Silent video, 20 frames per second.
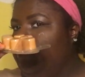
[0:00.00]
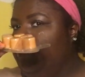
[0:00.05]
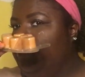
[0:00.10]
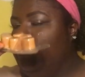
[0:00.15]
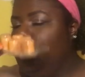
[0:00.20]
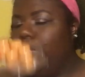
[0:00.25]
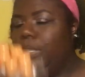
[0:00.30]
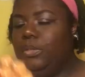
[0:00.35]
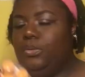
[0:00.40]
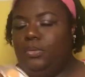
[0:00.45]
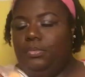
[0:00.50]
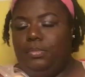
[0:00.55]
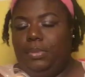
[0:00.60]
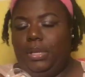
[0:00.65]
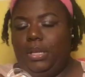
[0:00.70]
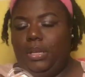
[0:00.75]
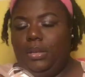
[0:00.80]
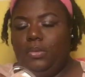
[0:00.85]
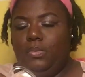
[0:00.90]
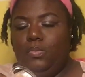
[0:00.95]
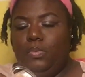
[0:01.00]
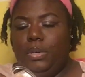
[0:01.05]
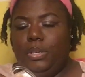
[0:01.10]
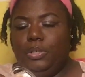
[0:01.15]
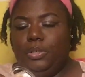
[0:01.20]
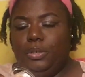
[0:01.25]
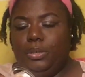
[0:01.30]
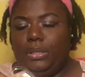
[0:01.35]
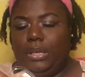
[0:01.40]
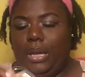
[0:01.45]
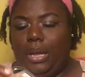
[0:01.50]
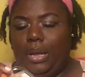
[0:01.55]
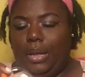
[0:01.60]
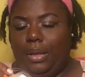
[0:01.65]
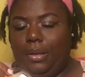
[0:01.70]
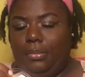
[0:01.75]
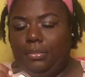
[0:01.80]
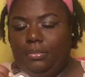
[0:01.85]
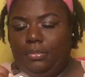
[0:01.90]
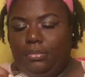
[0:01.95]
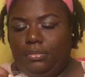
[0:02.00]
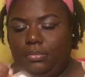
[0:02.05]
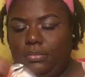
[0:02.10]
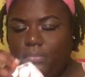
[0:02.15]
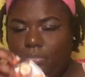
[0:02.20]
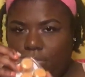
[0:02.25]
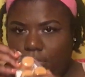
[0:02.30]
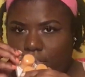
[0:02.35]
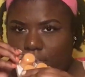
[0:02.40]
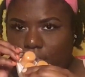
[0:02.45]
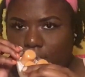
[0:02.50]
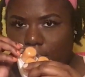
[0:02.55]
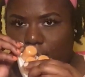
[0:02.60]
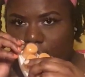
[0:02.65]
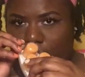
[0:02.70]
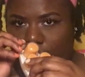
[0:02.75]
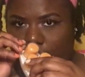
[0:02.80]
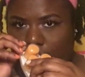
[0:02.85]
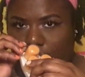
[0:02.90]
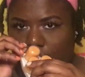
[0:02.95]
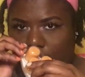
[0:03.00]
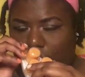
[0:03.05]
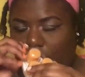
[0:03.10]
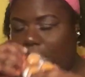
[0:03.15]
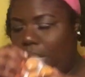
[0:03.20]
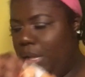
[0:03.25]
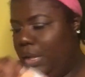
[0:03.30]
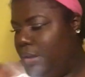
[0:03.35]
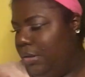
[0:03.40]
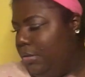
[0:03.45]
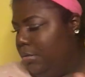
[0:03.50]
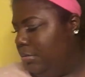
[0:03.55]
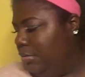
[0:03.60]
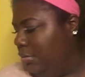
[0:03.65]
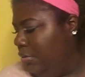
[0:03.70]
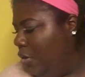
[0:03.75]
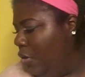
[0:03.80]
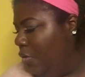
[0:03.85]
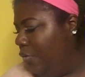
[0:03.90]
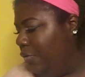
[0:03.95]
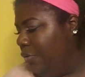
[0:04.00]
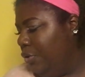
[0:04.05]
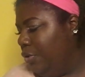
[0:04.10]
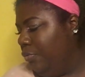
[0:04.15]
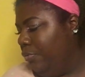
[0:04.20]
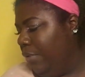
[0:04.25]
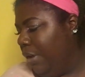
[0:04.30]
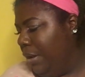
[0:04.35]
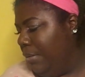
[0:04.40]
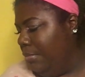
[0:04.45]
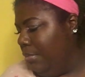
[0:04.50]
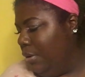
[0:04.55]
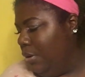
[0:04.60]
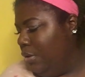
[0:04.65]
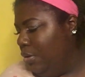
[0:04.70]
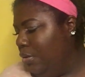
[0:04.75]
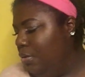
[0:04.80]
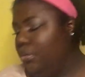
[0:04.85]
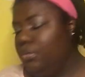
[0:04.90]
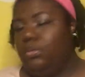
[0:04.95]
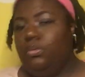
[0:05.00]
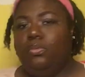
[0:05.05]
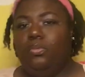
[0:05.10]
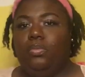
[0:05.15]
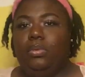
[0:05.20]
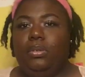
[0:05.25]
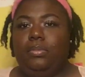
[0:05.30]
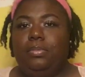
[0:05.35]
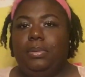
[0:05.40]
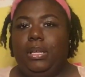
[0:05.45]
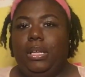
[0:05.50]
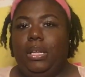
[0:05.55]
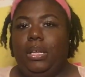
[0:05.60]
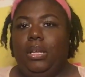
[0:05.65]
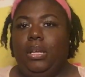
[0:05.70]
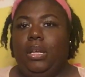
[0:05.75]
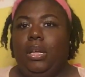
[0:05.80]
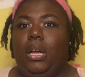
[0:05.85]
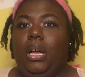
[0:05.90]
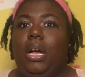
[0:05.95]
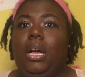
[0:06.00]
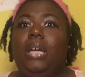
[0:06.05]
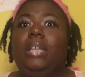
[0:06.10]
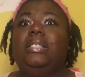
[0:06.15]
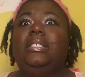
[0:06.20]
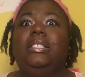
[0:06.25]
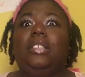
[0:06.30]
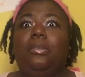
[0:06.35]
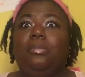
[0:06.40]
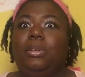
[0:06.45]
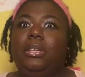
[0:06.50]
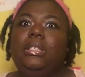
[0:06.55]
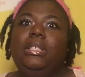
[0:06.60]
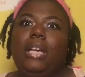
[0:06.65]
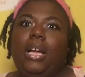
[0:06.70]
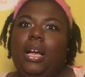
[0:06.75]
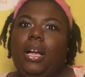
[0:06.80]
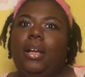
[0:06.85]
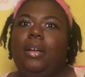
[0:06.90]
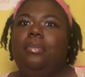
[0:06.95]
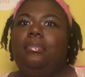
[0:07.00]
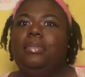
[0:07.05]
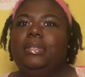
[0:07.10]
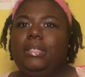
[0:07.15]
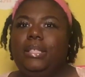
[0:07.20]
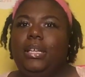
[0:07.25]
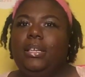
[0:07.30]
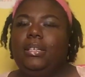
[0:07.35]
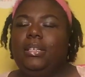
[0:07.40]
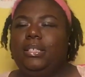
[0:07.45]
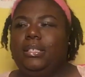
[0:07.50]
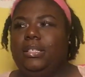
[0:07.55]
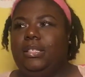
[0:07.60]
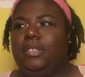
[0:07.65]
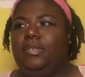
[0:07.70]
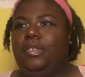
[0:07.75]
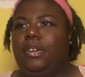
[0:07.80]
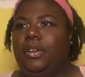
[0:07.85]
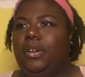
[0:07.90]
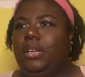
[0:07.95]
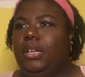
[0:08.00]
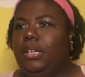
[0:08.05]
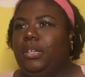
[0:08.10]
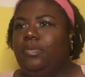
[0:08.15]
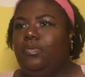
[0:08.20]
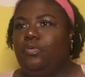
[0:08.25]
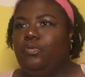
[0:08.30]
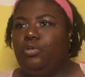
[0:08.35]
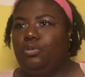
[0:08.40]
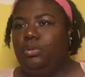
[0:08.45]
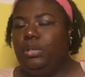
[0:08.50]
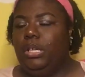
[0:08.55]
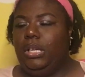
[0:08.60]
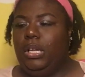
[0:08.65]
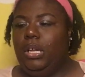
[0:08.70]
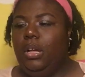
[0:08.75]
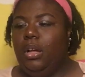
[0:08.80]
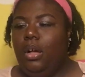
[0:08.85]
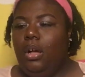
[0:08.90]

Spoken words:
This would be wintertime. Yeah, Over the Rainbow would be a summertime scent because it's very fruity.